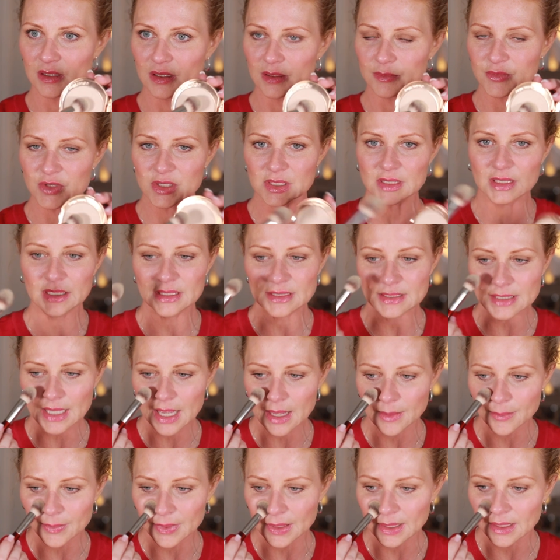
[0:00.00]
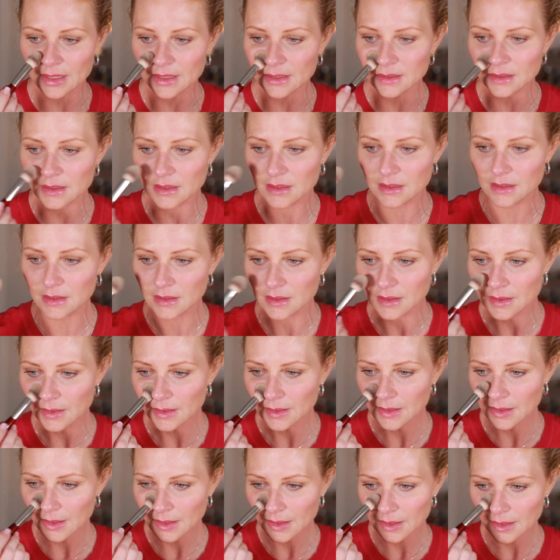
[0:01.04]
I'm just gonna tap in
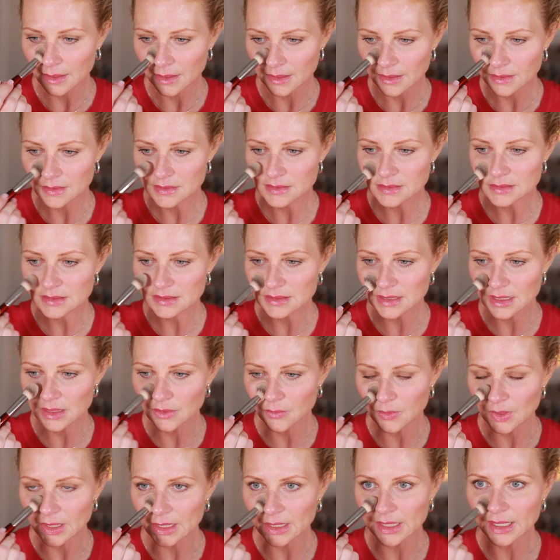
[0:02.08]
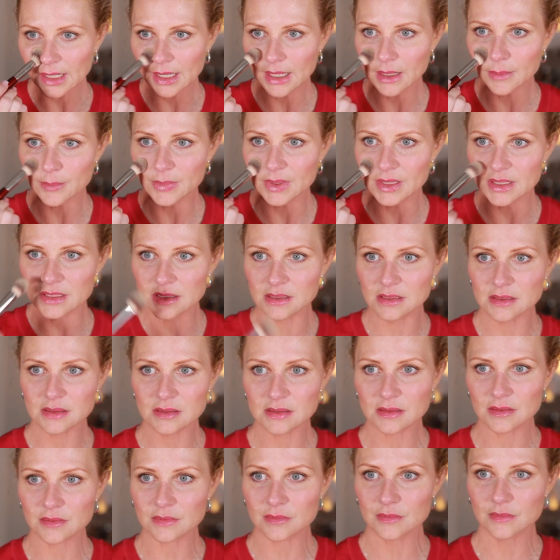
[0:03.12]
and see what
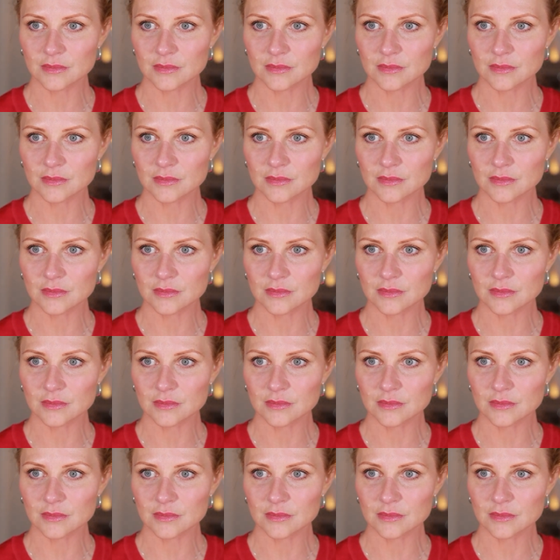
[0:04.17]
happens.